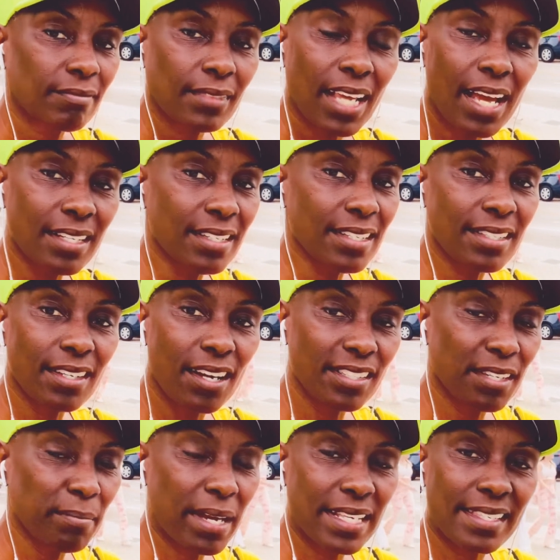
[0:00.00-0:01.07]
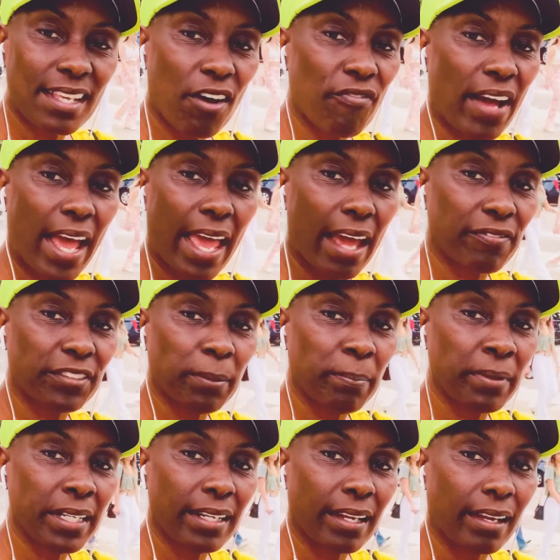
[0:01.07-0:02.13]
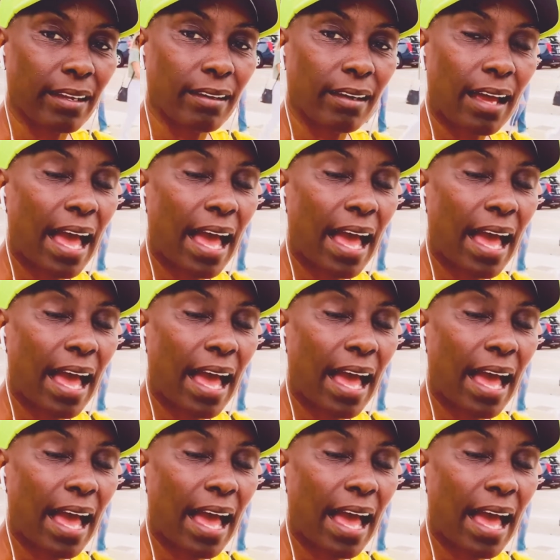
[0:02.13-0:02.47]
I just thought to myself, I have to be there.